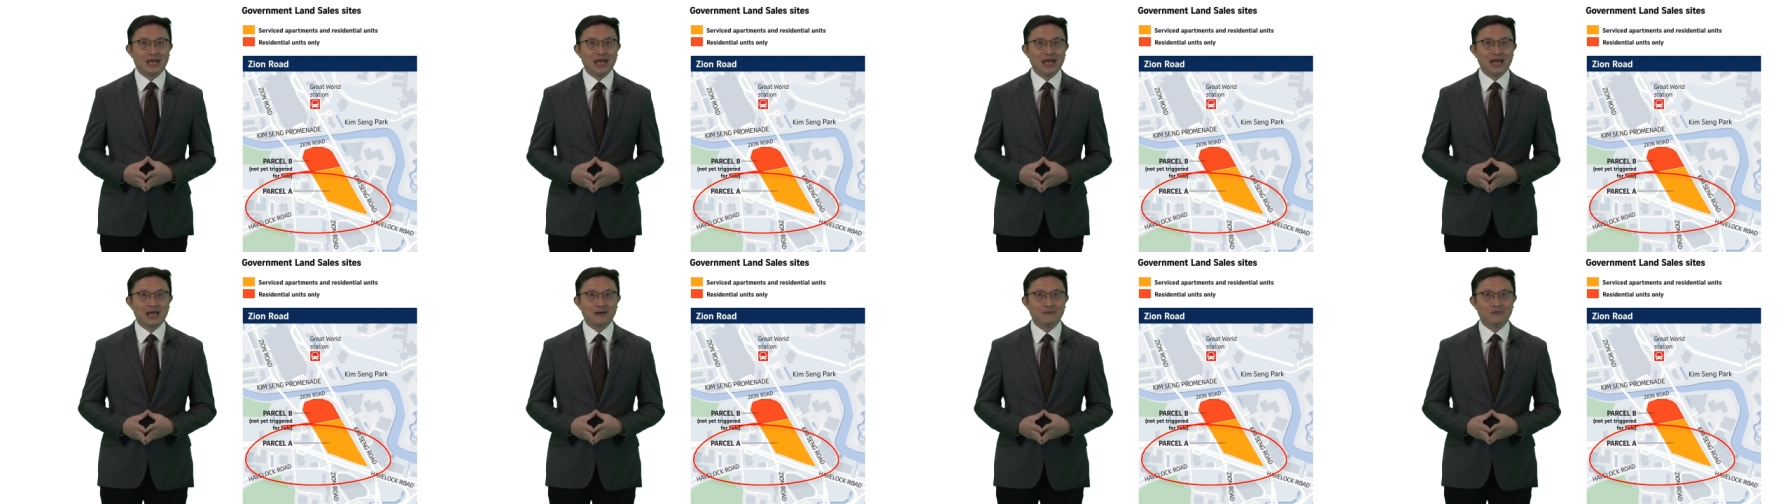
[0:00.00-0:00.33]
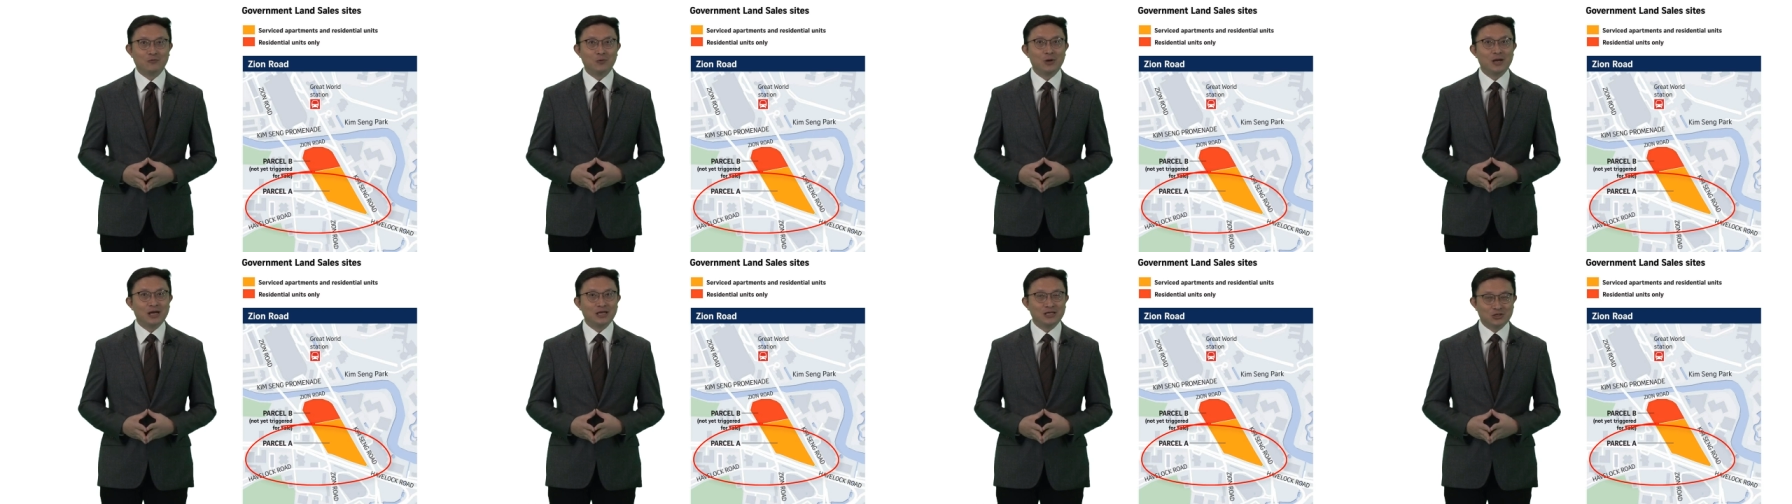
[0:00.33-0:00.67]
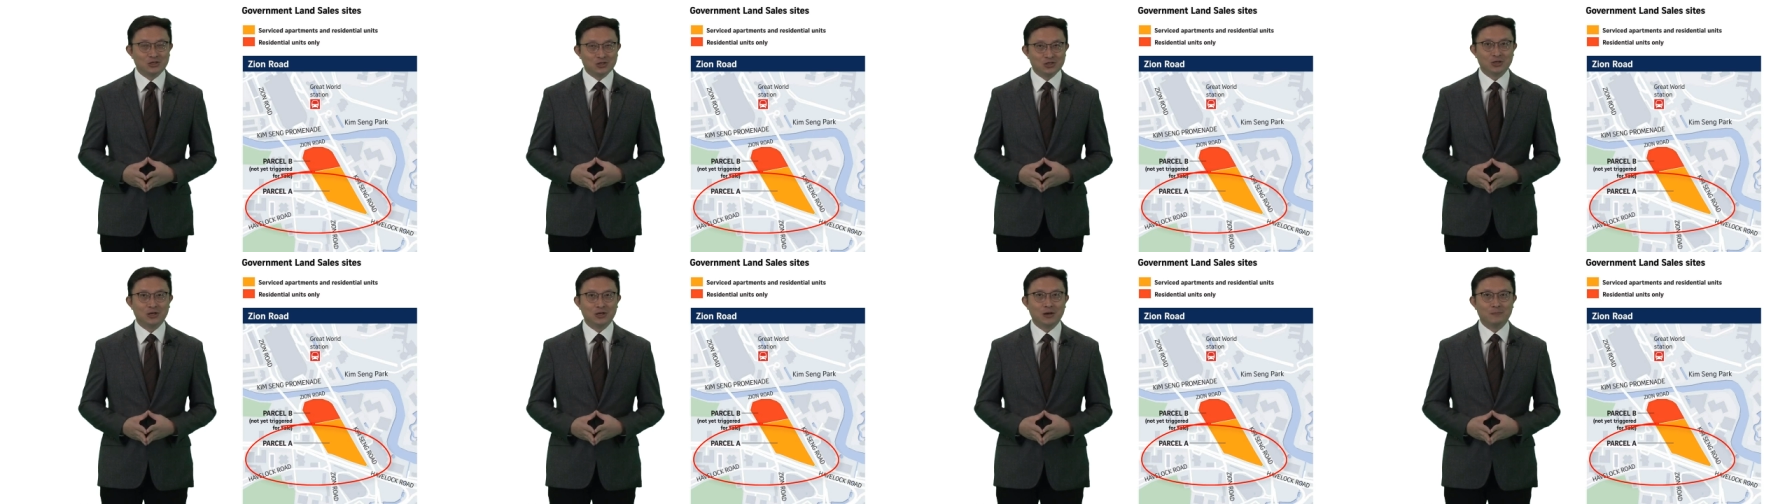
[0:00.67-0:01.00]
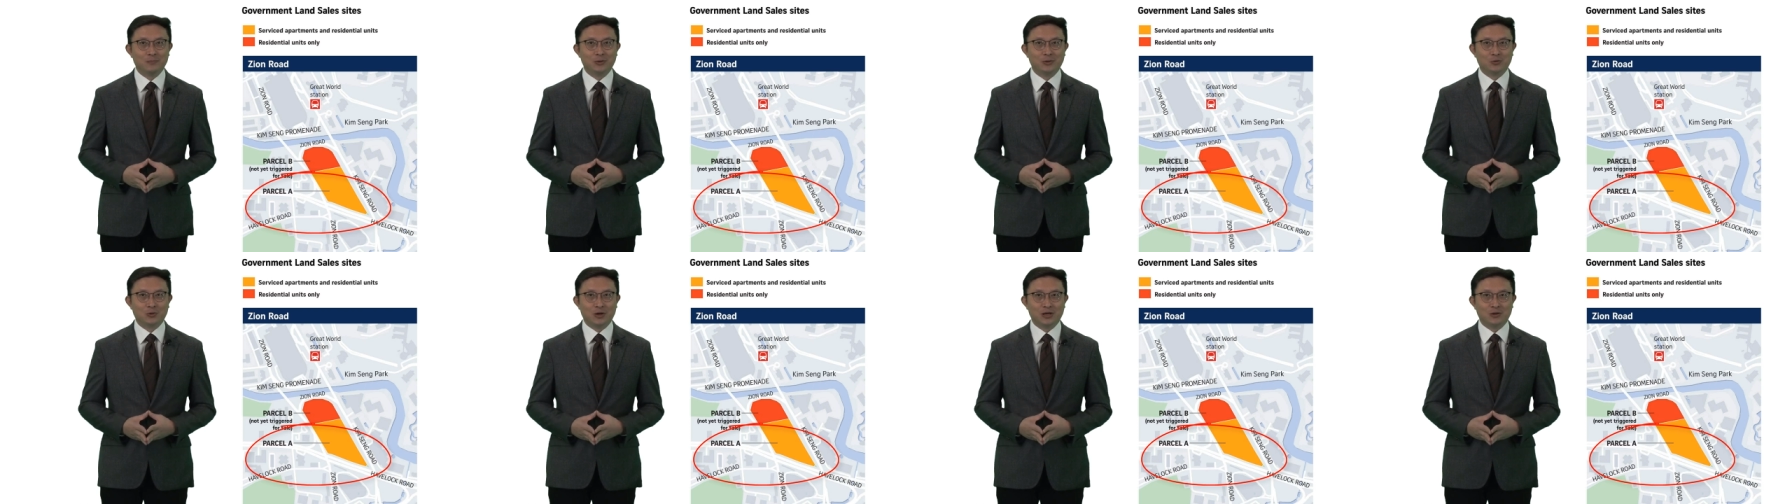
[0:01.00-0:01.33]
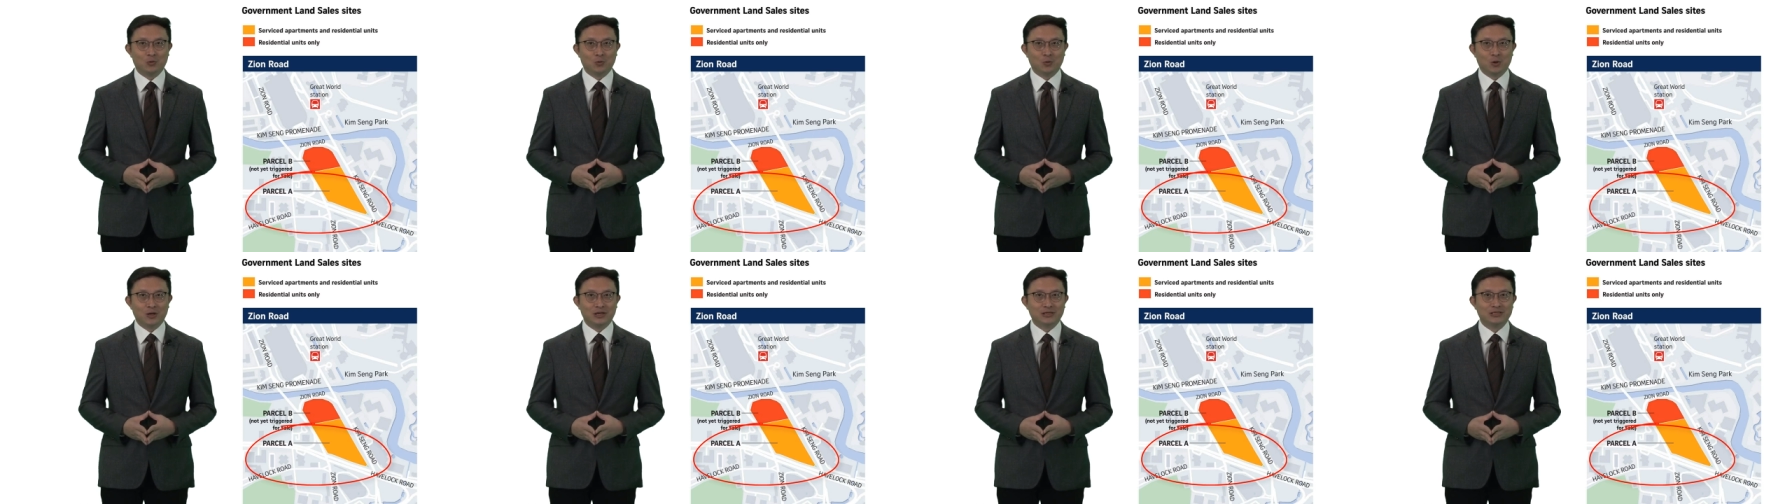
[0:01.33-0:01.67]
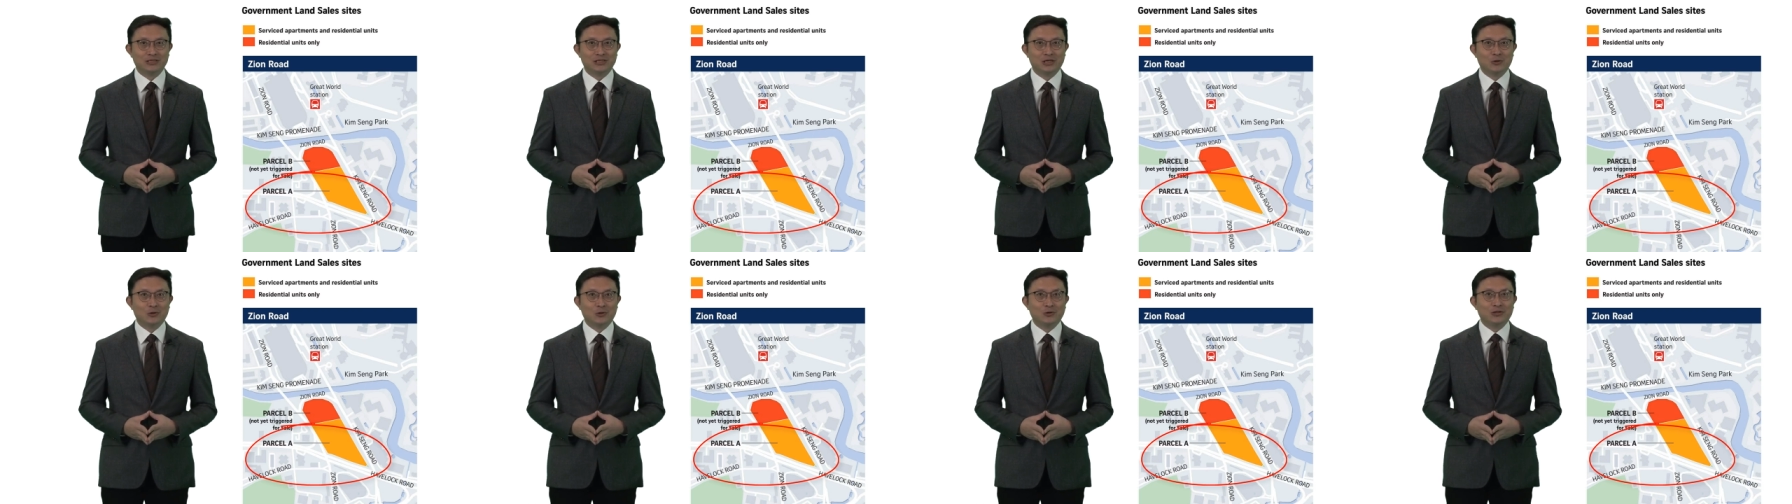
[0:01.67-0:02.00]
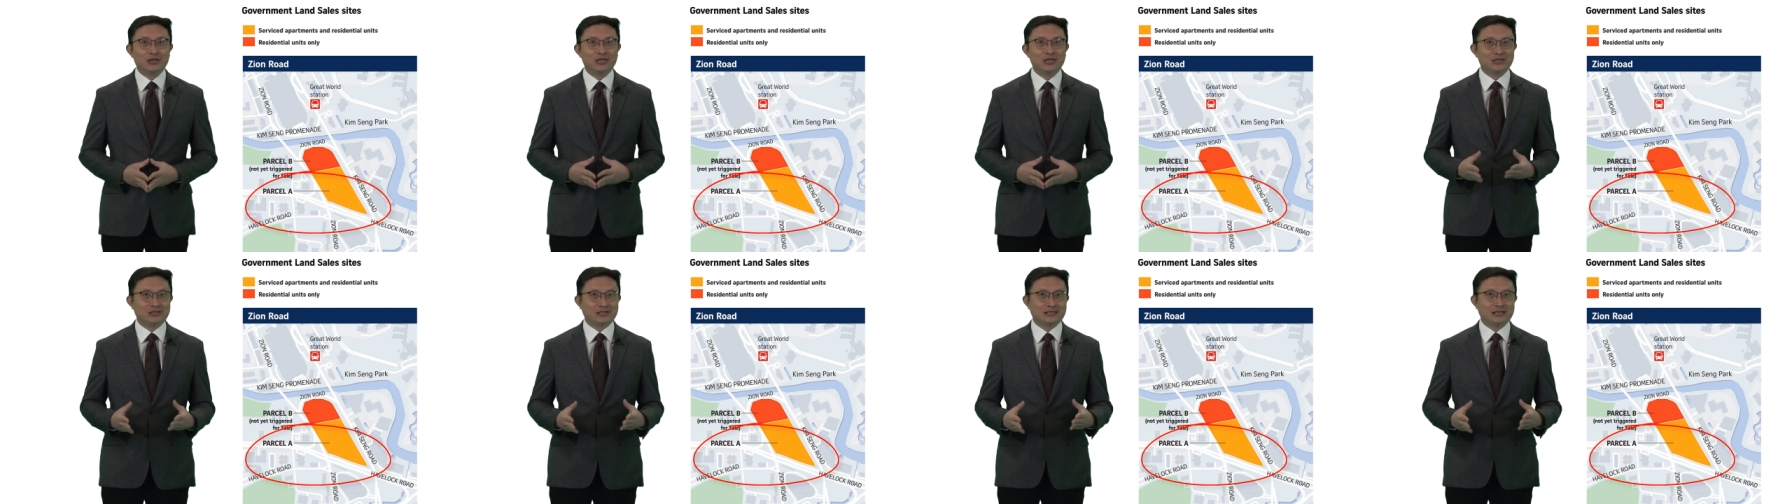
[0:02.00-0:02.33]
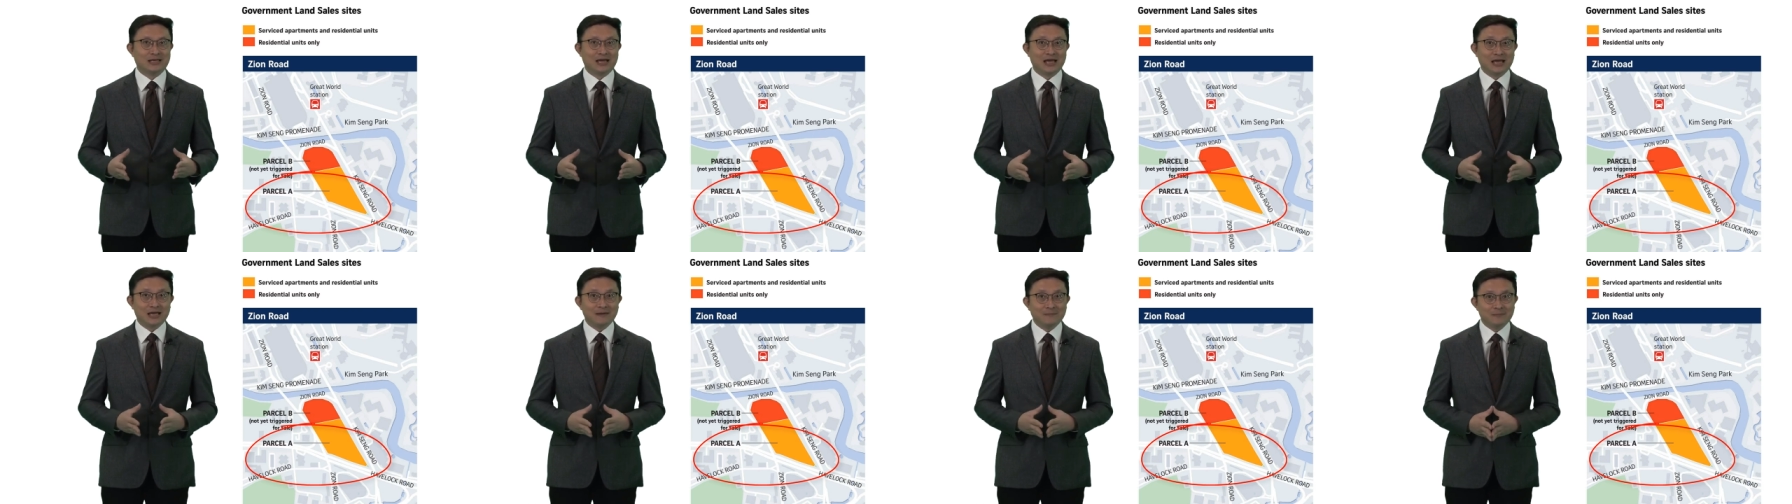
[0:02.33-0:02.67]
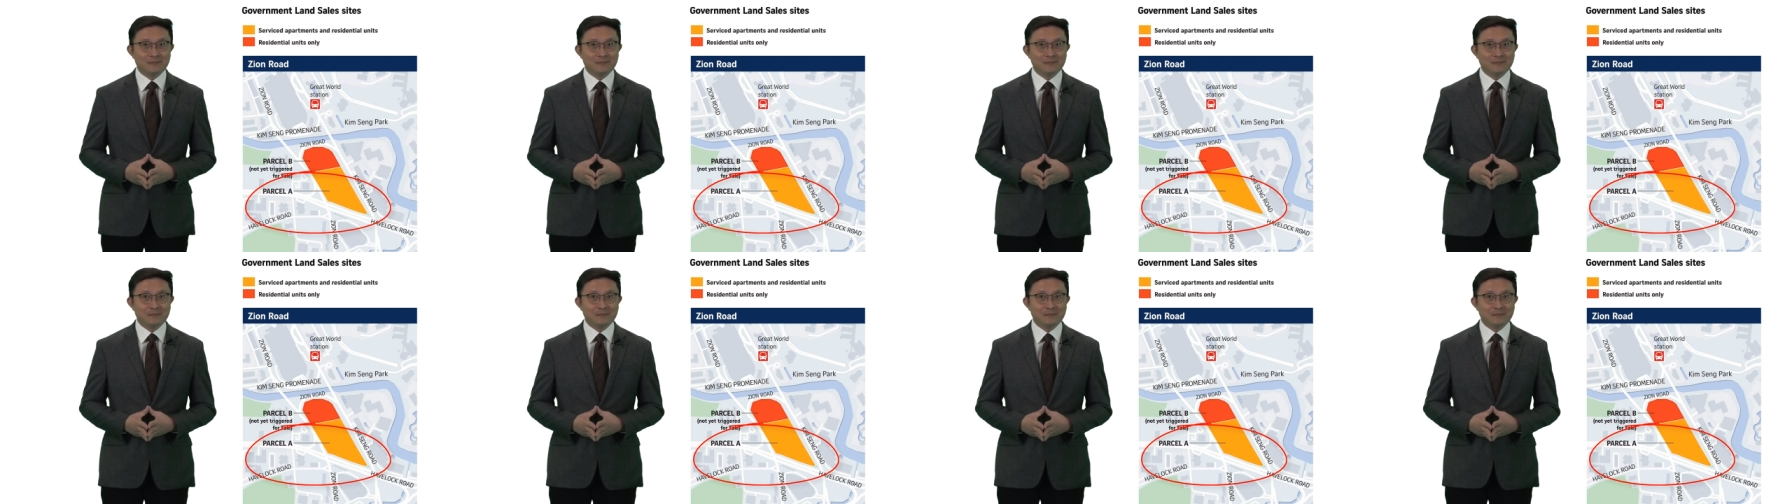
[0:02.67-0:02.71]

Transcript: have ranged between 1069